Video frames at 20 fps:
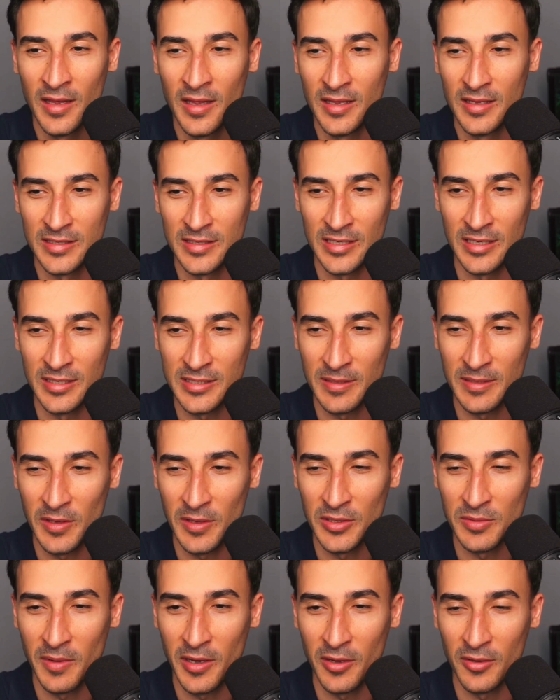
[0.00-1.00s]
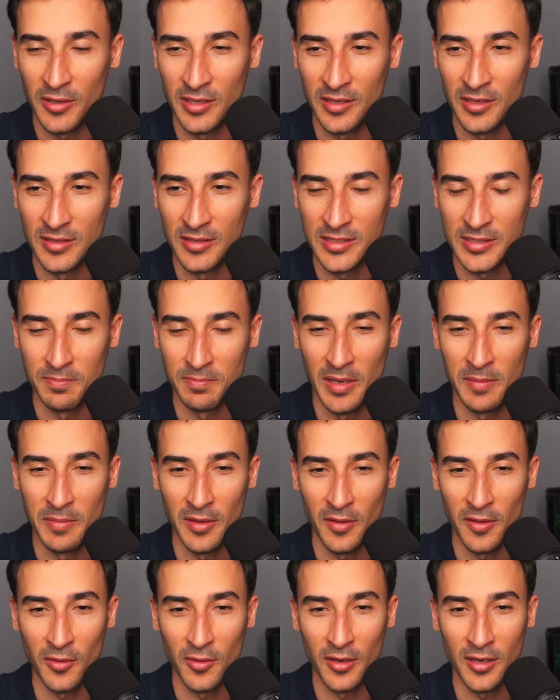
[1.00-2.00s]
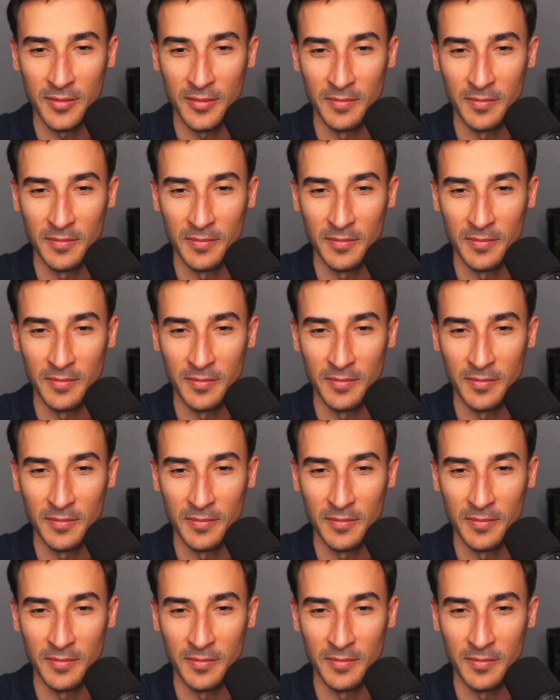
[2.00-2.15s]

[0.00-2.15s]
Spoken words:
send something to my audience, maybe a thought,